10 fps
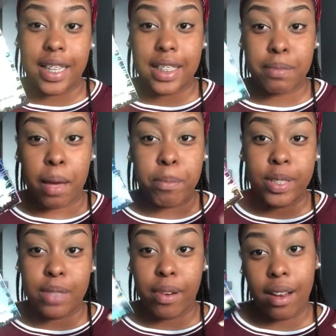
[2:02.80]
This is my
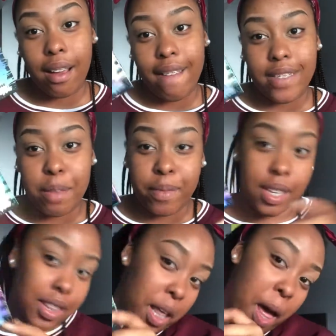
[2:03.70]
beauty product of the
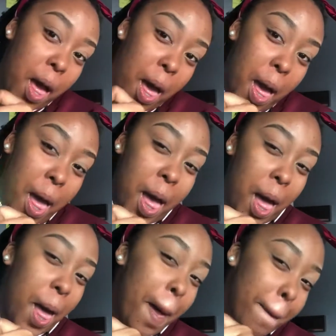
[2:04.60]
month.
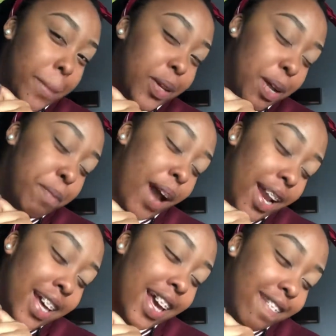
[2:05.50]
Beauty
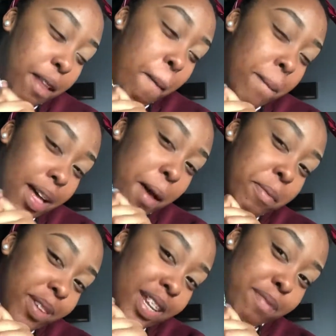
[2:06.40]
product of the month.
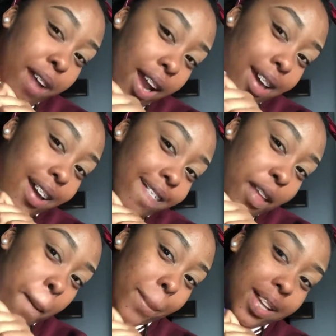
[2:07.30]
Beauty product of
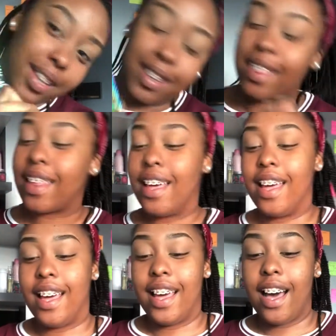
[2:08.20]
the month.
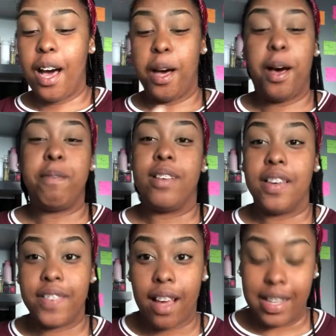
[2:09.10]

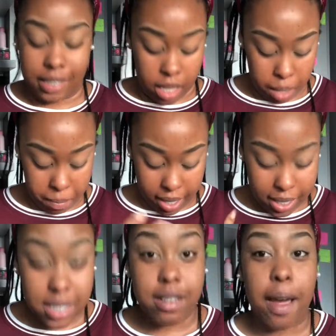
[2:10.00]
If y'all saw on my
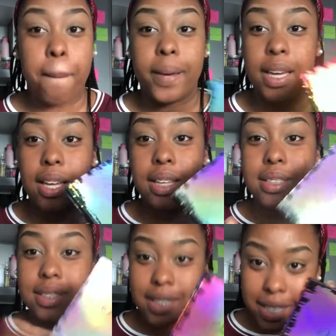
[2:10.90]
Instagram page,
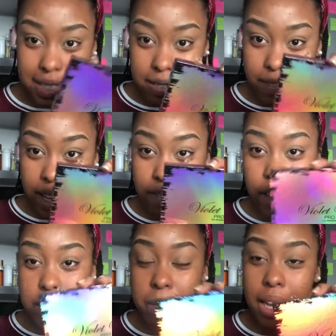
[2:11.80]
this Violet
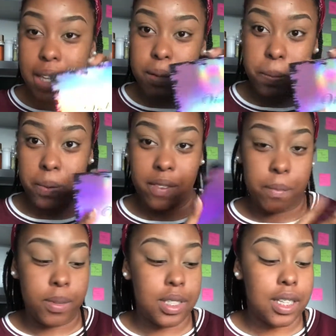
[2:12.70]
Boss palette is my beauty product of
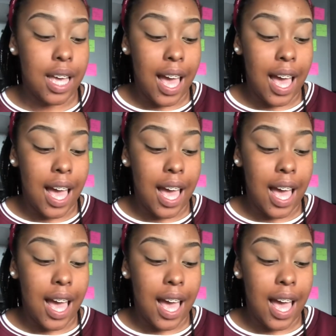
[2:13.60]
the month.